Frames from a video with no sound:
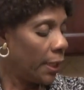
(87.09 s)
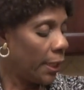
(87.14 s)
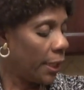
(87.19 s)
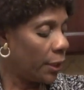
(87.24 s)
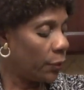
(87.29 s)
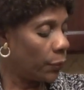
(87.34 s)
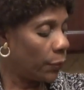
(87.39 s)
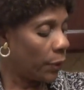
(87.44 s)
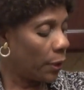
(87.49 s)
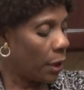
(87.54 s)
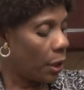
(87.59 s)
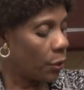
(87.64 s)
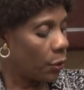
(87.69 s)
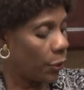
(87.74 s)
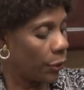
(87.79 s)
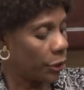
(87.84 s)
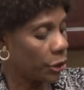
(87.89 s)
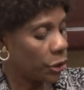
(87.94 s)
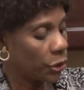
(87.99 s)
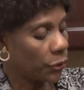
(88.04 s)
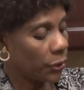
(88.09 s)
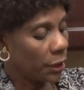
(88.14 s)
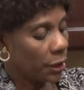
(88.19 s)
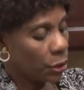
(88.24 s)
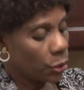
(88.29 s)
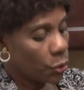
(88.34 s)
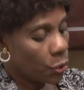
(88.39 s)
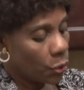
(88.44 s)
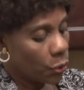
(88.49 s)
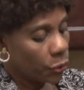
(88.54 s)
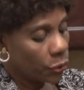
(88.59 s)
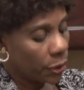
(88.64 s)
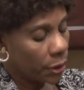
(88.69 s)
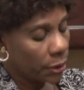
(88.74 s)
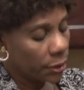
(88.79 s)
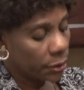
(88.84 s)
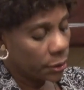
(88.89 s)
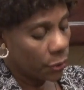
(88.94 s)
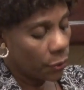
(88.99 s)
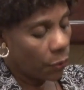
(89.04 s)
And we are going to need
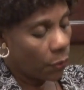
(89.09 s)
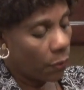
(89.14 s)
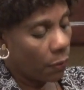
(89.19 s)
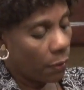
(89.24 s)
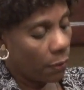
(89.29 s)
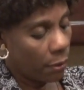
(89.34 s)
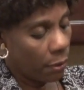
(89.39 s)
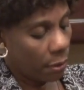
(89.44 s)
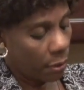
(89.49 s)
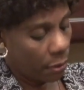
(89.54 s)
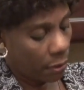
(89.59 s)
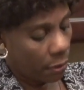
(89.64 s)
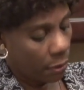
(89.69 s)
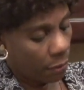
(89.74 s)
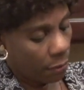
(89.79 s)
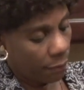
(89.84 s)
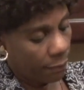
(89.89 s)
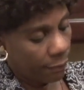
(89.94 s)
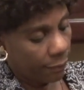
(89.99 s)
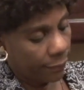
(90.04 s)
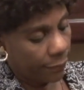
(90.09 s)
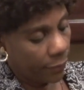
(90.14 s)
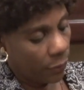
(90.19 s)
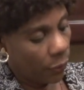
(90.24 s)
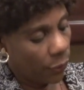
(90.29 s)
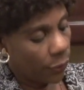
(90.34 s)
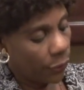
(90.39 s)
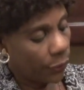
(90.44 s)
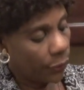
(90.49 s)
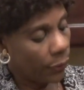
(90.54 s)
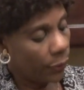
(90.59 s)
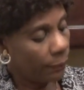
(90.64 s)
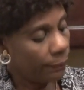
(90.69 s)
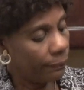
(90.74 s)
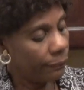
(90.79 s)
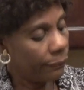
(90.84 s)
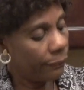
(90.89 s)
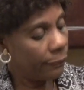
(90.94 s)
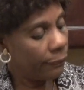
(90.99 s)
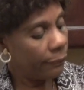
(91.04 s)
coconut
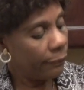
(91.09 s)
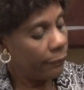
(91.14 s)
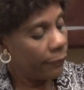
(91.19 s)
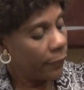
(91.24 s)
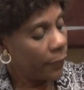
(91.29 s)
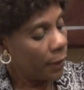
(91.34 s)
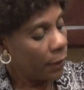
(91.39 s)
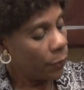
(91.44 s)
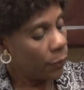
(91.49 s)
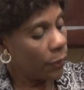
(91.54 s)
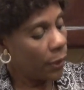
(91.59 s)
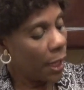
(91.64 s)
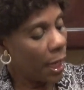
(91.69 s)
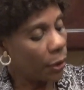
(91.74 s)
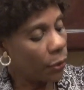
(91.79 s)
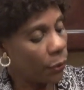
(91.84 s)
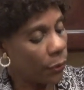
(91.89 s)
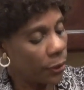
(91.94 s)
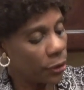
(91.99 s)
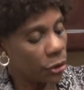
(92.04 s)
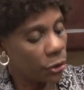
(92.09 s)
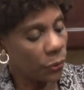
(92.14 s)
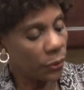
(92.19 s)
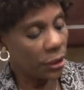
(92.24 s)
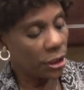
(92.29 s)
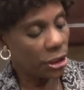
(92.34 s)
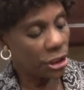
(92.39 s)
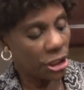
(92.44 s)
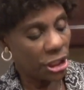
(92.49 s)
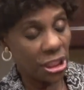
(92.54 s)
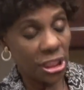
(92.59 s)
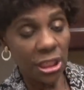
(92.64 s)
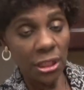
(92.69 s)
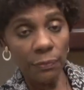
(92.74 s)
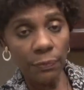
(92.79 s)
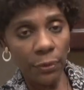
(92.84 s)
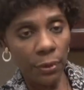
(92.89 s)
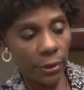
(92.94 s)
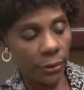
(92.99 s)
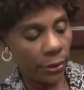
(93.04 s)
oil. We are going to need shea
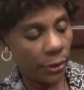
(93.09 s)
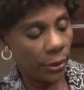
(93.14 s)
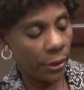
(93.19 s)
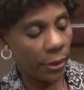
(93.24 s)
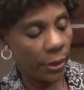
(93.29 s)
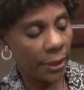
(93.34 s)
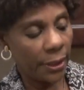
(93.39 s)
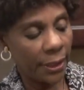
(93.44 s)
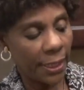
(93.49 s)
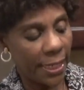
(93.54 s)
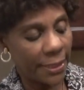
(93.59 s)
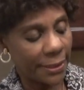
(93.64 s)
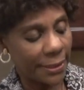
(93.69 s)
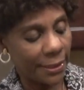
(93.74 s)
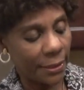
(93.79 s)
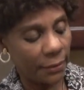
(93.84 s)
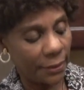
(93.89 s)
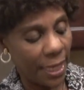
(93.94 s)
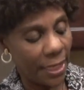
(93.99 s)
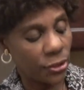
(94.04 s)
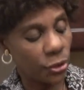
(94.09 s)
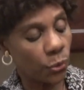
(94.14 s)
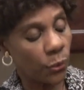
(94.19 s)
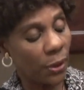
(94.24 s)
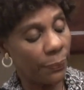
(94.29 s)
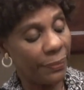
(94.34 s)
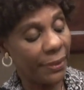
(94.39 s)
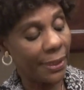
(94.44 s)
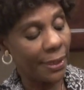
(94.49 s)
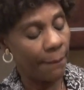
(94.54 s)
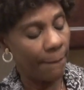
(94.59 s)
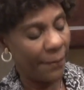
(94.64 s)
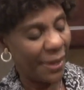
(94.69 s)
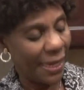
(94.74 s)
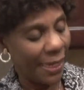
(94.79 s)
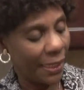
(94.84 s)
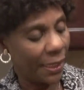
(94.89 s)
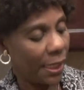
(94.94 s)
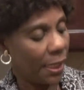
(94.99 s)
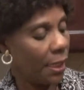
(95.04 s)
butter. That will be the
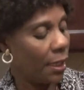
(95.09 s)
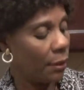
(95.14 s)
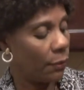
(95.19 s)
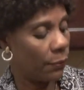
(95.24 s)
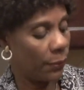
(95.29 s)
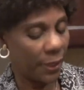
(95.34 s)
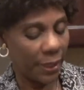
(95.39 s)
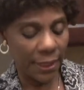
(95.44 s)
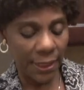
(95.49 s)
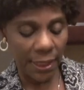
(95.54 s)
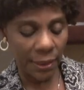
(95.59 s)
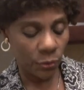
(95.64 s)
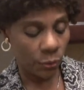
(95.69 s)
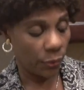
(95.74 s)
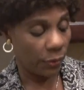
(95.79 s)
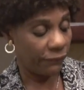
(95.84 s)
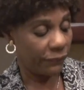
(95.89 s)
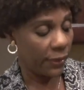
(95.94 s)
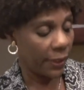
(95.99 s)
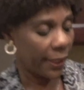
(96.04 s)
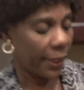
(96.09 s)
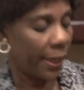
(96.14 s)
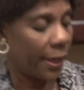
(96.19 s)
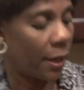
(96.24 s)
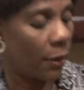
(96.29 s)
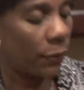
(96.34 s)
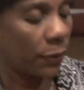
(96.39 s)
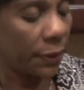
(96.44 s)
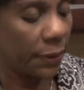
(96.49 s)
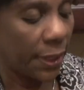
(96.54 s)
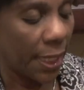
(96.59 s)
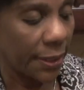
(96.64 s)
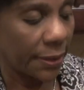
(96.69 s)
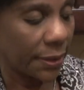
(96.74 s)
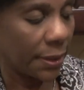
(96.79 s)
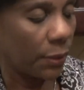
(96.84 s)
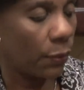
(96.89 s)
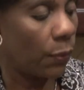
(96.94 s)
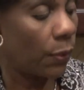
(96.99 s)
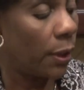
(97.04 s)
main ingredient with the carrot. That's
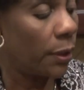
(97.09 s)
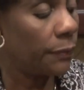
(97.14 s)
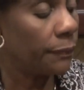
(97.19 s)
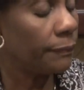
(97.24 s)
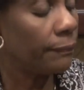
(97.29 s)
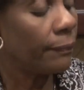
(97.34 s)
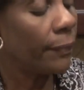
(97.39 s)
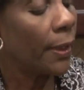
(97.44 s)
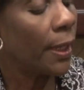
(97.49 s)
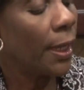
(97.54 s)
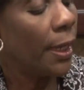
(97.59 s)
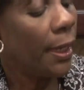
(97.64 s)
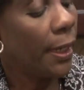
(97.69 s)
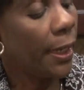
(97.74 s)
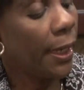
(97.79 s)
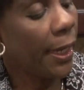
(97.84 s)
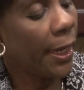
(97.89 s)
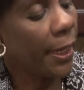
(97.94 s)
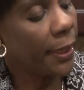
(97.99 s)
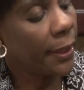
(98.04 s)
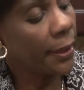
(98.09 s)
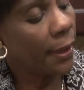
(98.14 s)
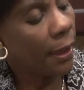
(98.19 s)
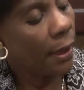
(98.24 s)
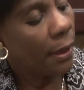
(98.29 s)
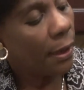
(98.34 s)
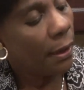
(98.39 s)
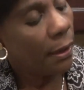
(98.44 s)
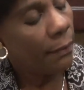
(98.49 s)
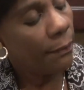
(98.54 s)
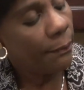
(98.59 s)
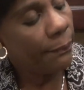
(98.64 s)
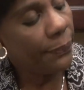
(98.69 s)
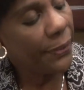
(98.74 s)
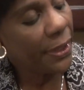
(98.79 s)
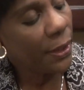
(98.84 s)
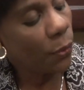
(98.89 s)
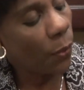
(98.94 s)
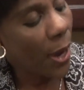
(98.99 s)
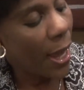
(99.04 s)
the one. And
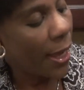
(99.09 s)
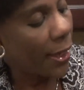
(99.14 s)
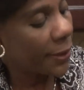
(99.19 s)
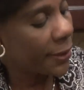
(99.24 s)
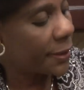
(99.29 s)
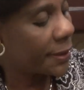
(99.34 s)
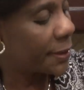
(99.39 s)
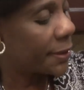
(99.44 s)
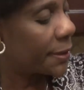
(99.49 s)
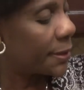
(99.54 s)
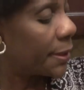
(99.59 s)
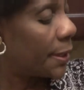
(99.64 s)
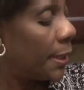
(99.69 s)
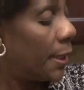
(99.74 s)
beeswax.